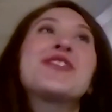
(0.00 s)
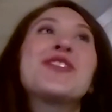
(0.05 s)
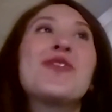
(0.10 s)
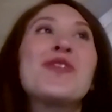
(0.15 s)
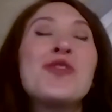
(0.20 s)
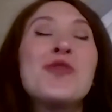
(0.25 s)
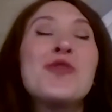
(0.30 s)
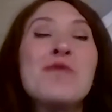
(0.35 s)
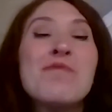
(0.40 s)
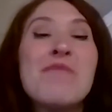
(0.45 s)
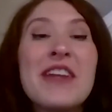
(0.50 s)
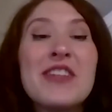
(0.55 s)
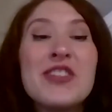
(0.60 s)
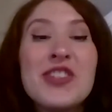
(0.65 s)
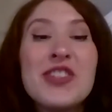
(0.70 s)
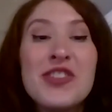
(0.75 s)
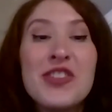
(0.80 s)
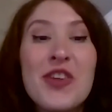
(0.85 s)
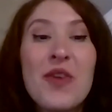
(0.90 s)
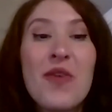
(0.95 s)
So you
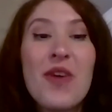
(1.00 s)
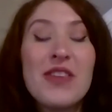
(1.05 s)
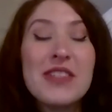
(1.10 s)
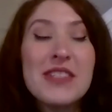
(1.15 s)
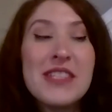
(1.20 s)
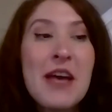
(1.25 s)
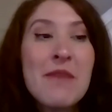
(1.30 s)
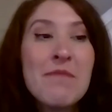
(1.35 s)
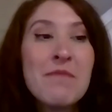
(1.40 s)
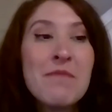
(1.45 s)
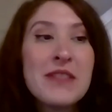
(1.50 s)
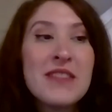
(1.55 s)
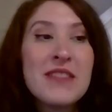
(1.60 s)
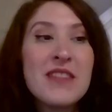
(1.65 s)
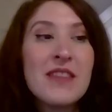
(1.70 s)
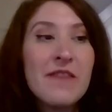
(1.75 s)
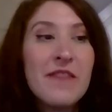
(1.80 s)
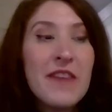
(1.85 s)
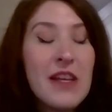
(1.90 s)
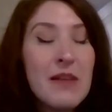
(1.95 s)
mentioned, you know, all the templates
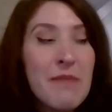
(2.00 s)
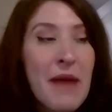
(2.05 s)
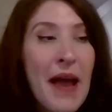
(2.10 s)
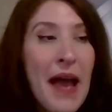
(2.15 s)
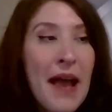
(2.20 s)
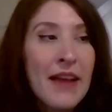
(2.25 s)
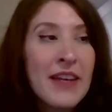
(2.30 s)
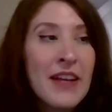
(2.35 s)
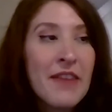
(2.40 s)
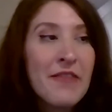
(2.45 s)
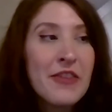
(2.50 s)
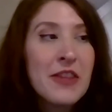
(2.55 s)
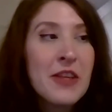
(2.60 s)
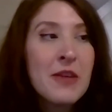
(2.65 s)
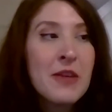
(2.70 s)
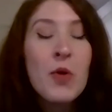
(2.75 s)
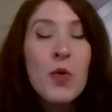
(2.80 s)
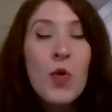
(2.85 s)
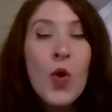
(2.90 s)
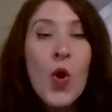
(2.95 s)
and the feedback and
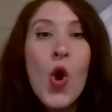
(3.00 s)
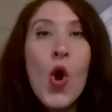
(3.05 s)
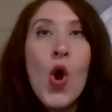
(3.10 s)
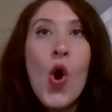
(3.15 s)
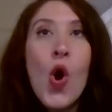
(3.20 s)
everything, but